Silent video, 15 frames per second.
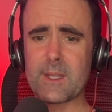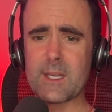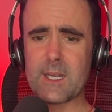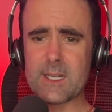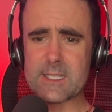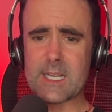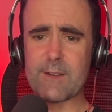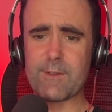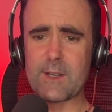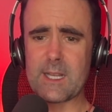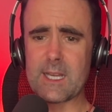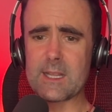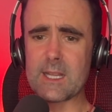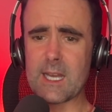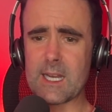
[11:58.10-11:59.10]
are definitely
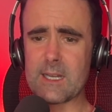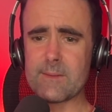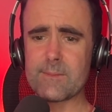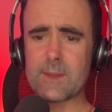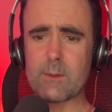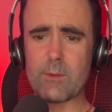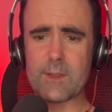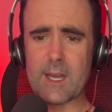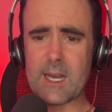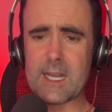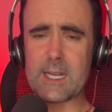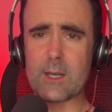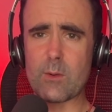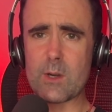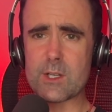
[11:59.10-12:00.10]
in there without
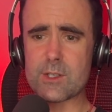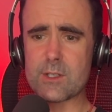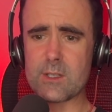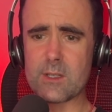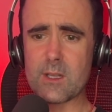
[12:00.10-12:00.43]
any question.